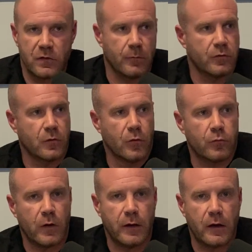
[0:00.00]
Some
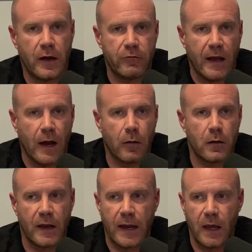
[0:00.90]
schools around here have an hour
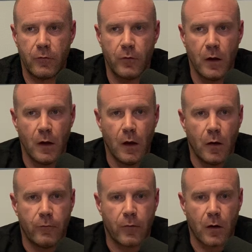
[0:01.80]
and a half
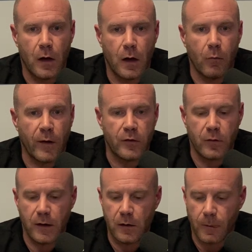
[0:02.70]
for weight
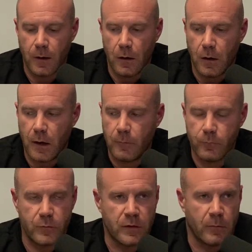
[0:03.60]
training.
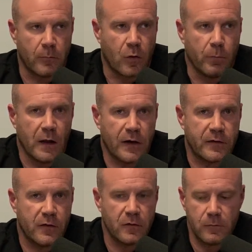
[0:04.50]
Some of them are on block
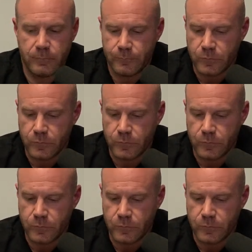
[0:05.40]
scheduling.